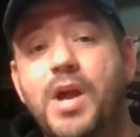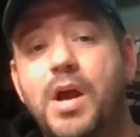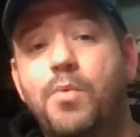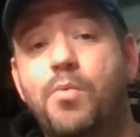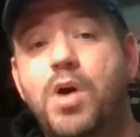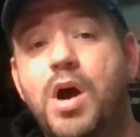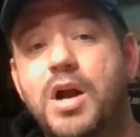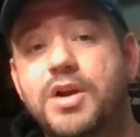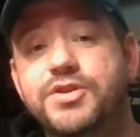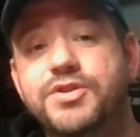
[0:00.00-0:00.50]
I
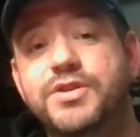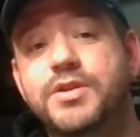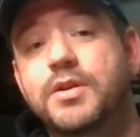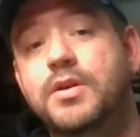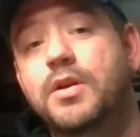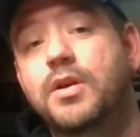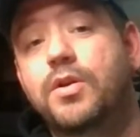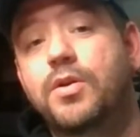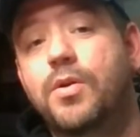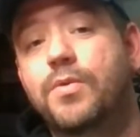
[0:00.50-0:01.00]
watched
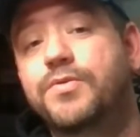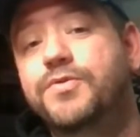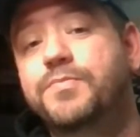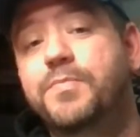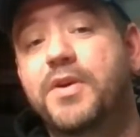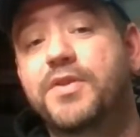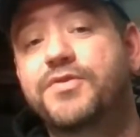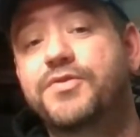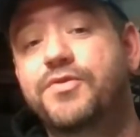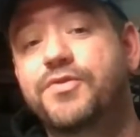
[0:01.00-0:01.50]

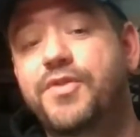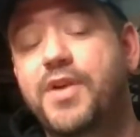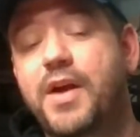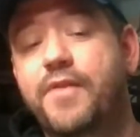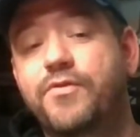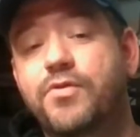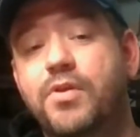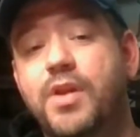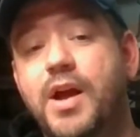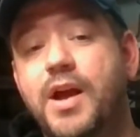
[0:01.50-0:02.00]
Ghostbusters
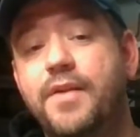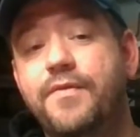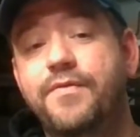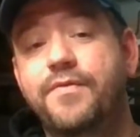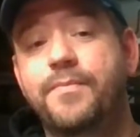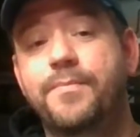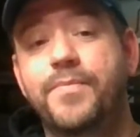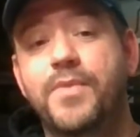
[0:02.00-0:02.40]
Afterlife,